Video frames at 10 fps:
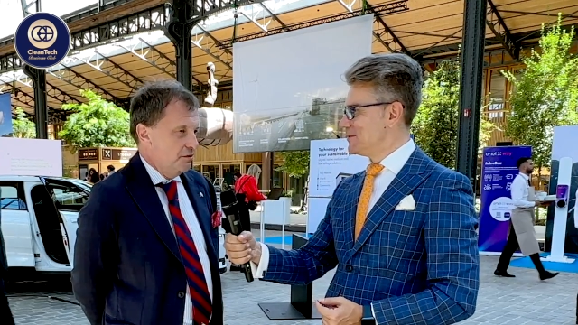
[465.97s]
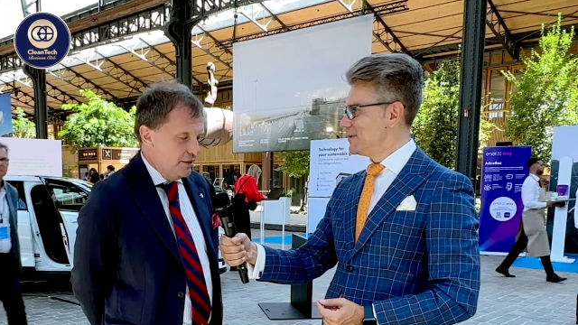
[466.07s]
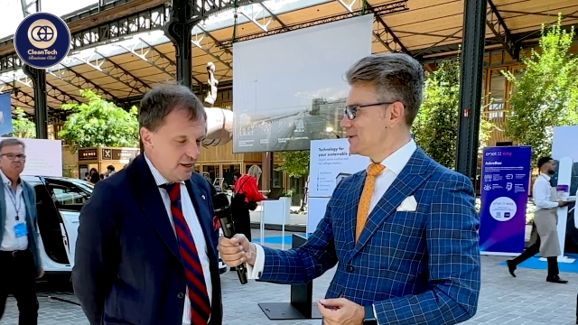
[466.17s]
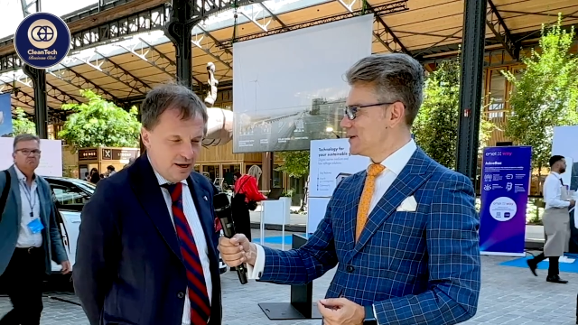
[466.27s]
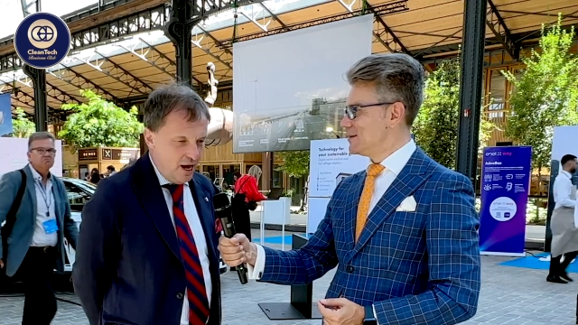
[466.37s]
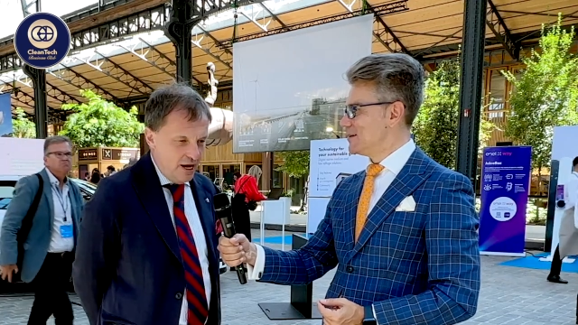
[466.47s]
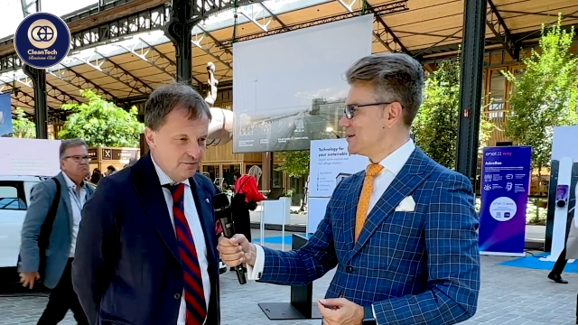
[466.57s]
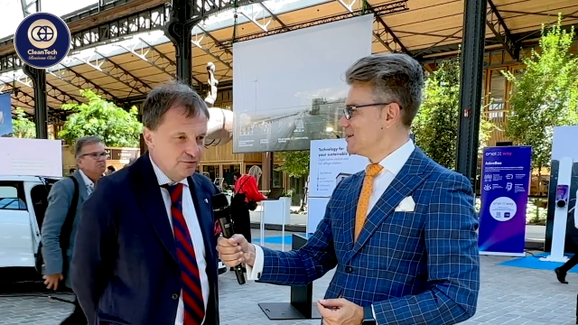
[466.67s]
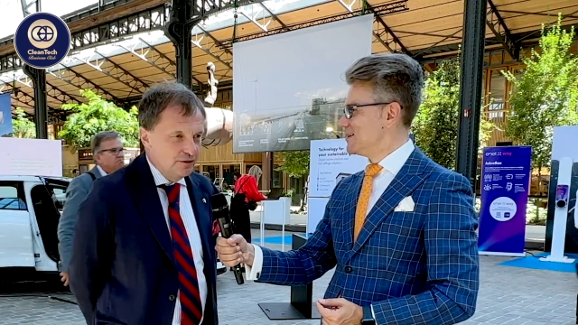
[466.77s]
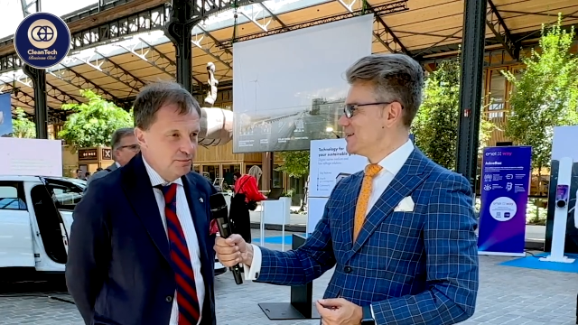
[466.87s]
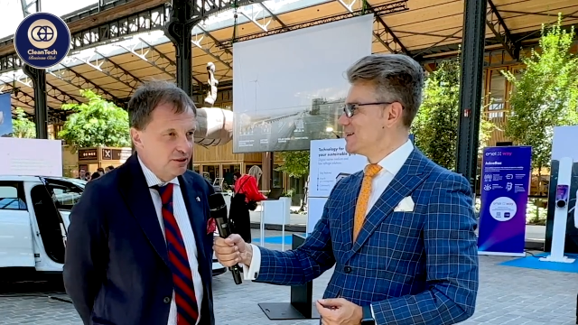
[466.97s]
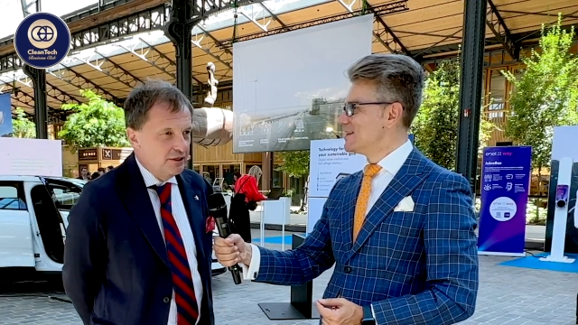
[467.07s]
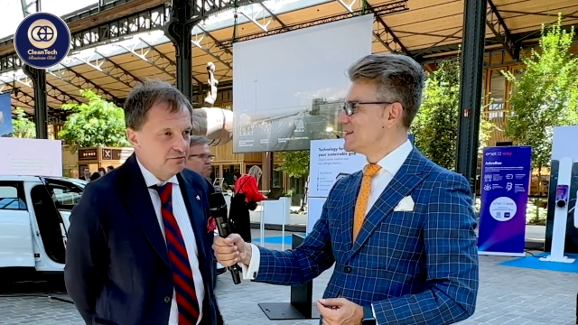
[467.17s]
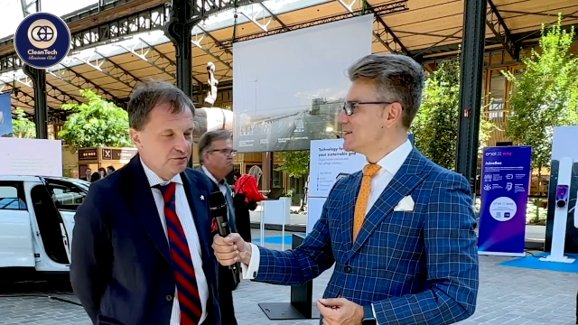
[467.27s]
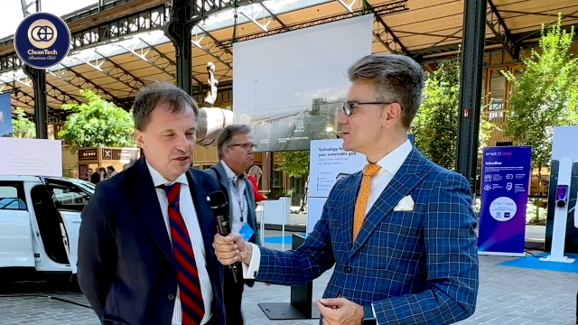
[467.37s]
Speaker 1: Yeah, I fully
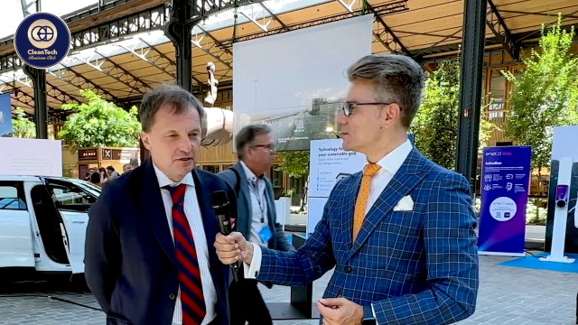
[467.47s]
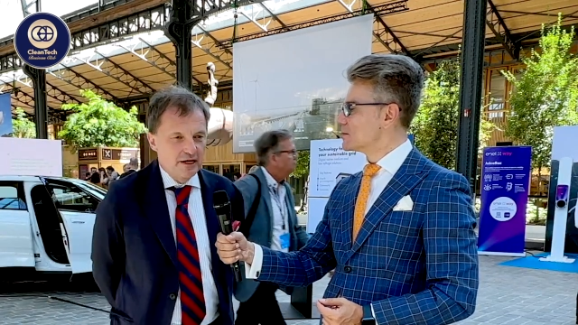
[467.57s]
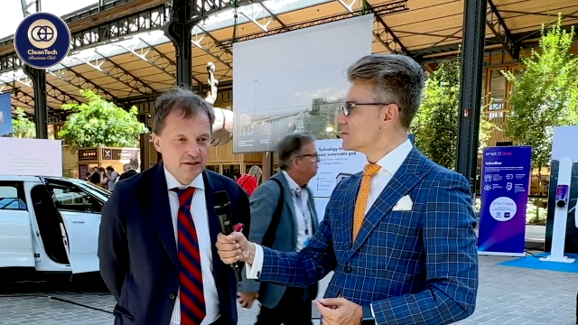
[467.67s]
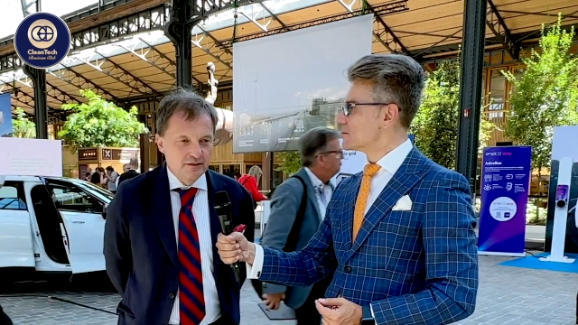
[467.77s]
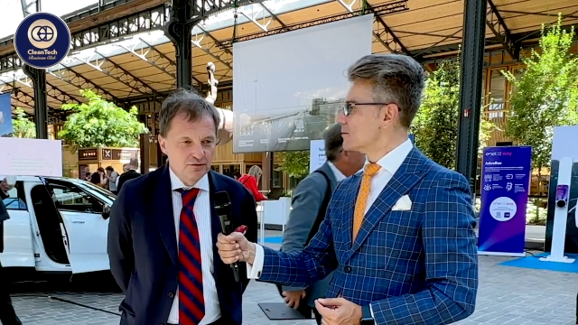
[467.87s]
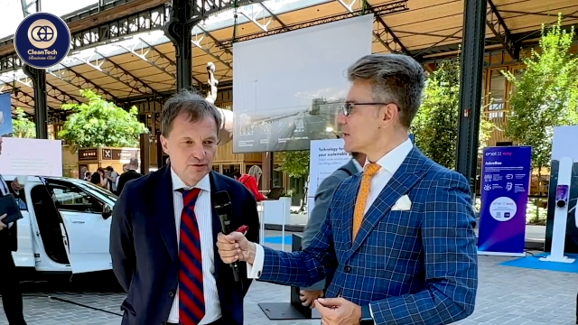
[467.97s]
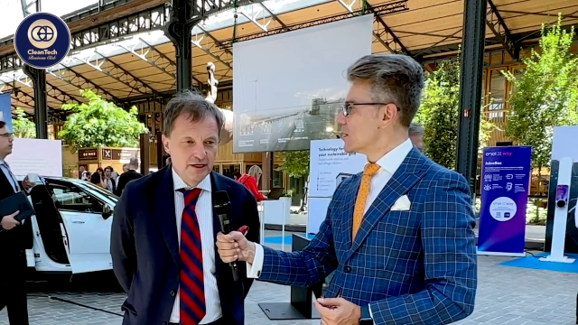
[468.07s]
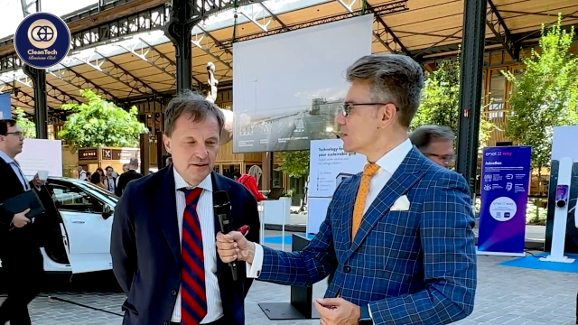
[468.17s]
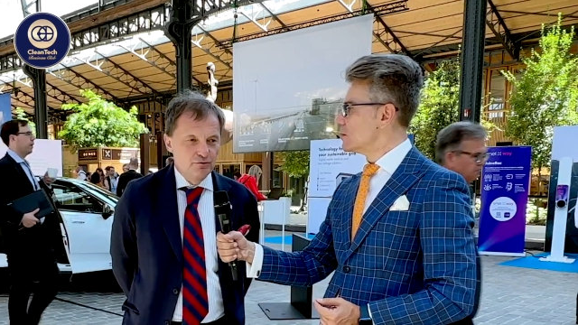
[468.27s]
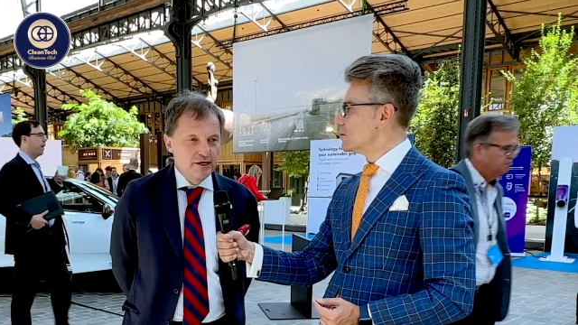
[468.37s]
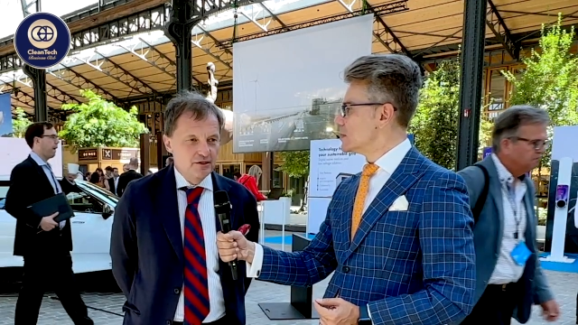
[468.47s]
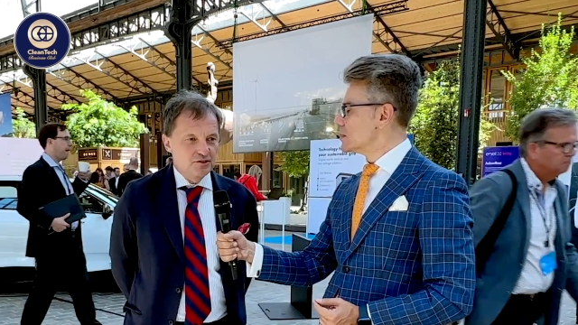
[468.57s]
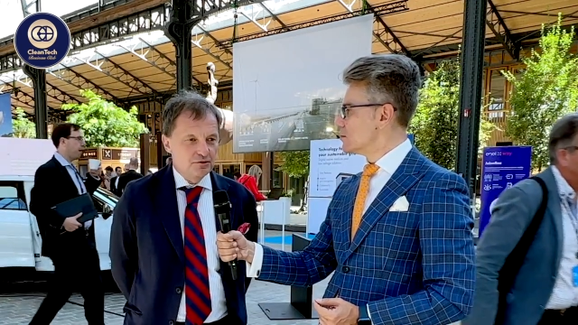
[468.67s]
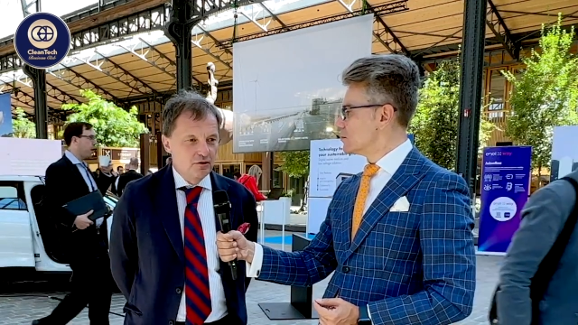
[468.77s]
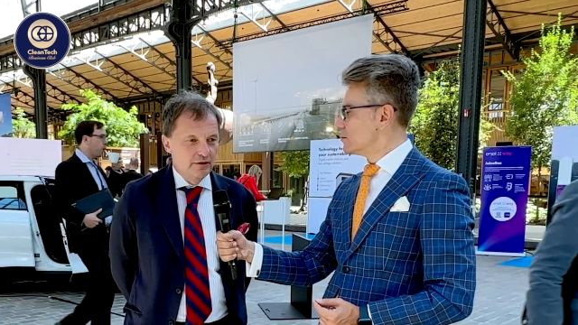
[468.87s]
believed in that, that together we are
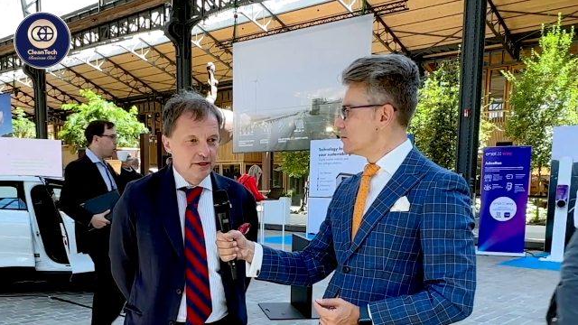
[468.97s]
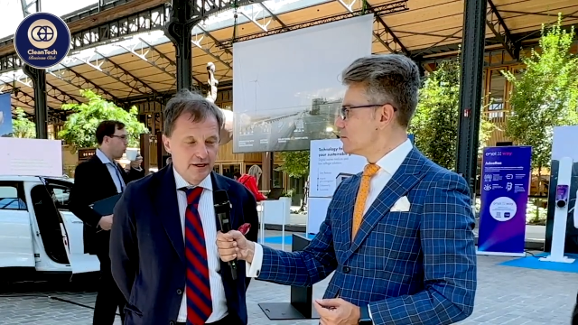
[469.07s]
stronger,